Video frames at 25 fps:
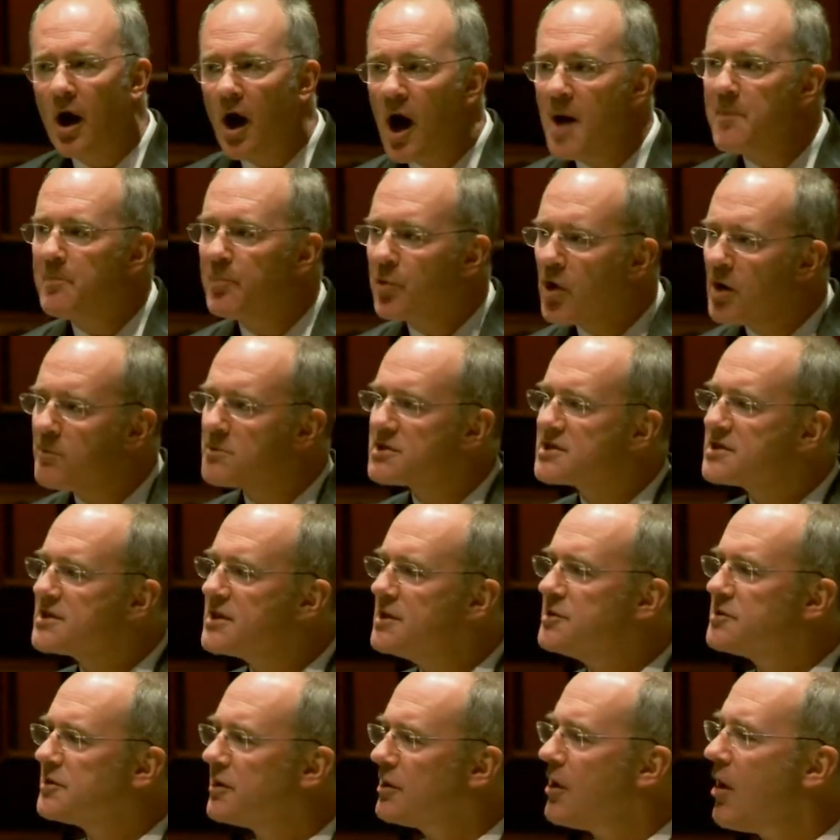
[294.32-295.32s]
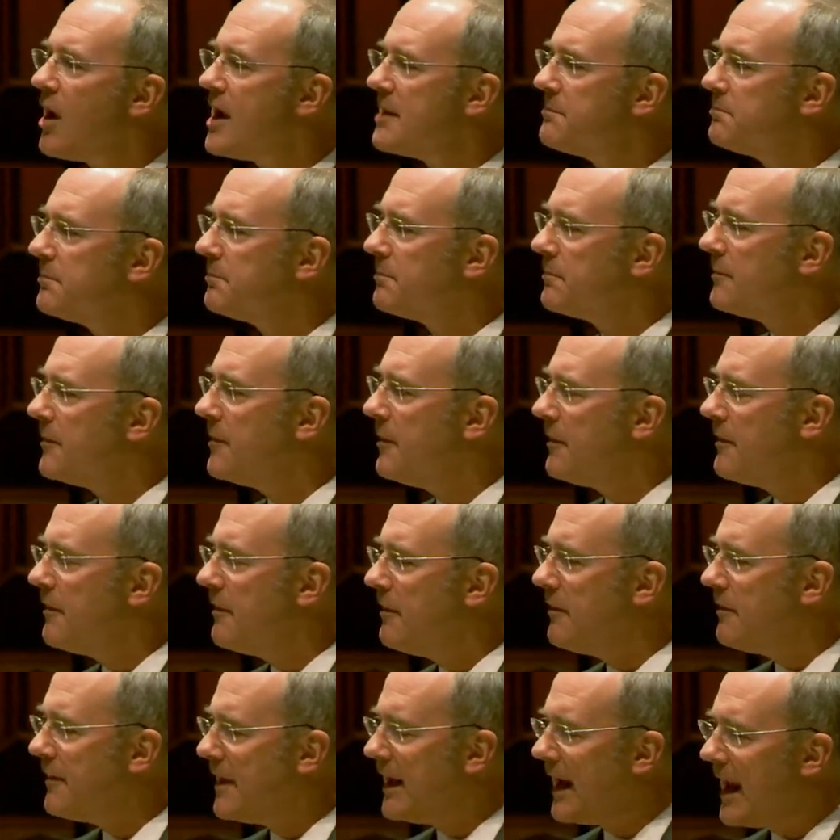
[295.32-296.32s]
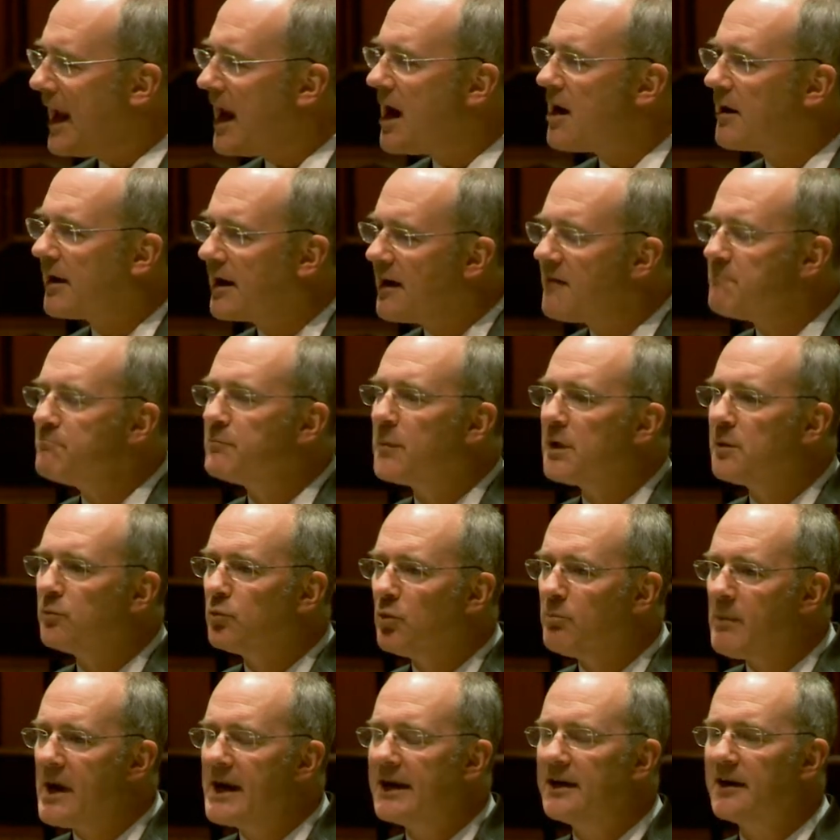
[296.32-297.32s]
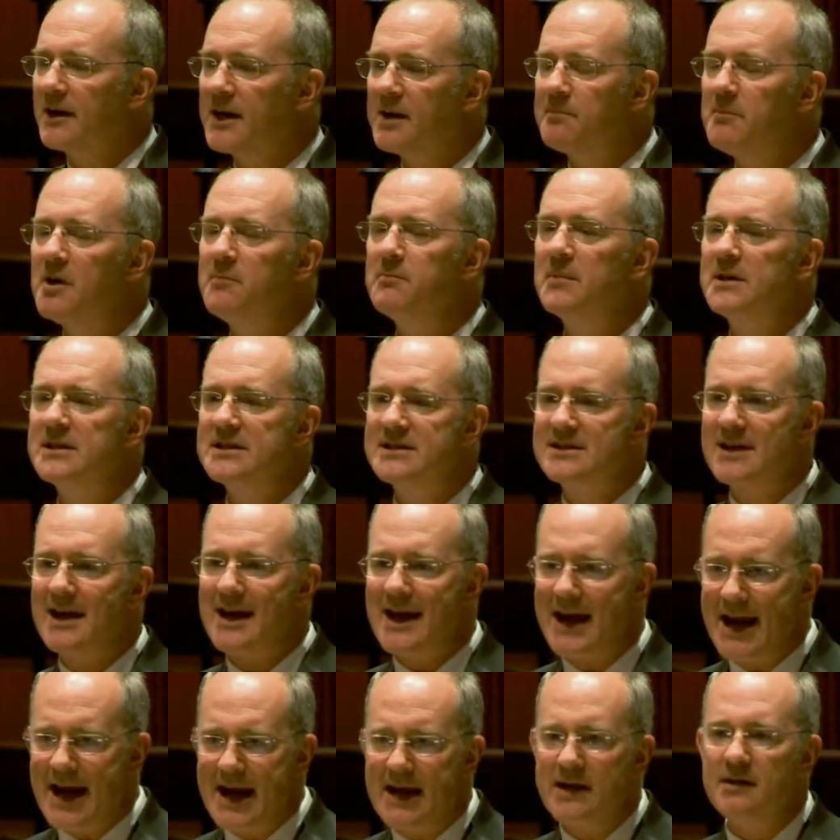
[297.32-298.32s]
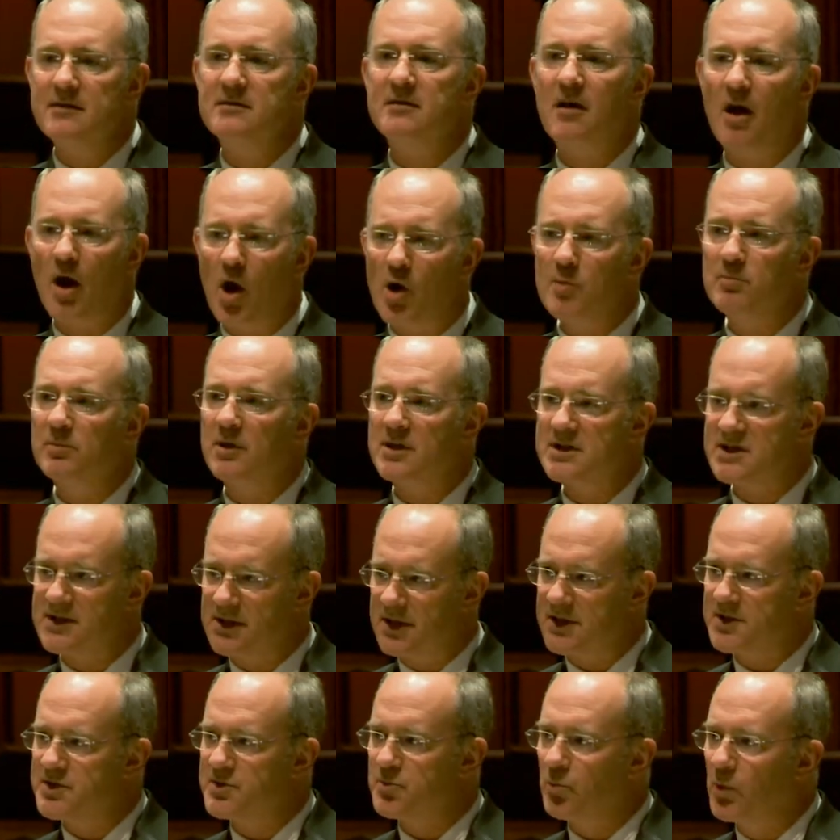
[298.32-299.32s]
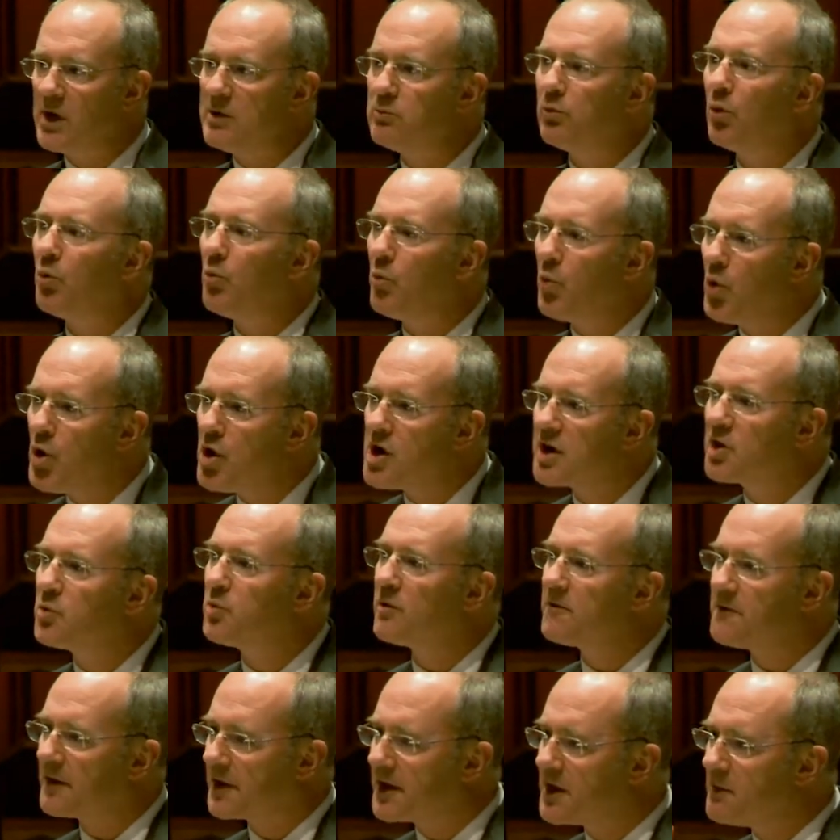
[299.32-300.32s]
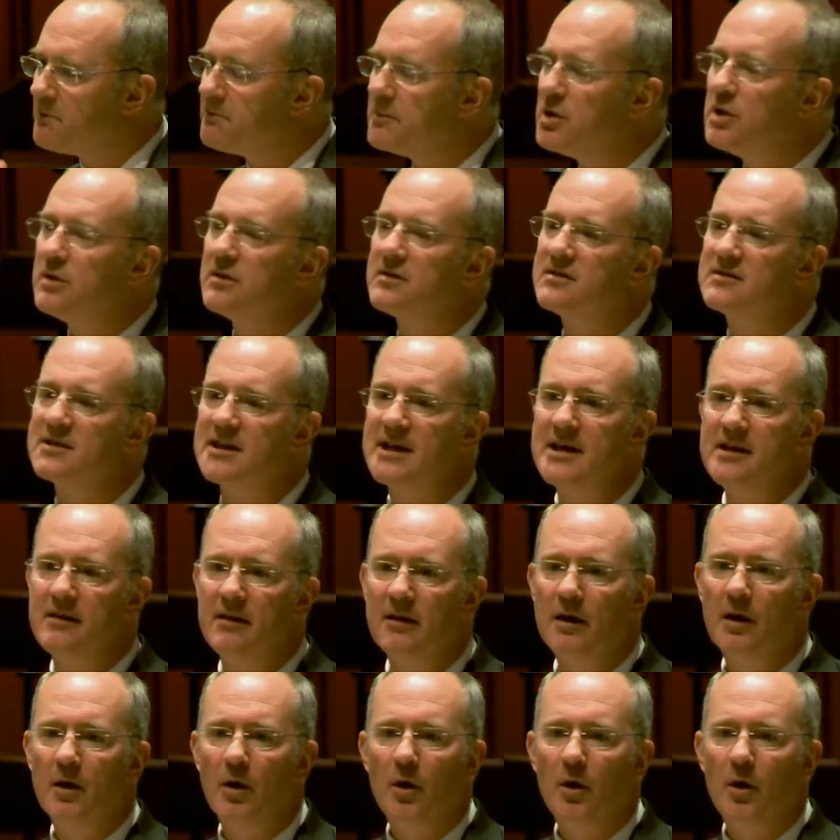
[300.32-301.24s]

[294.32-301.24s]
I promise to you tonight that our government will make a commitment to end homelessness. We will work with the community.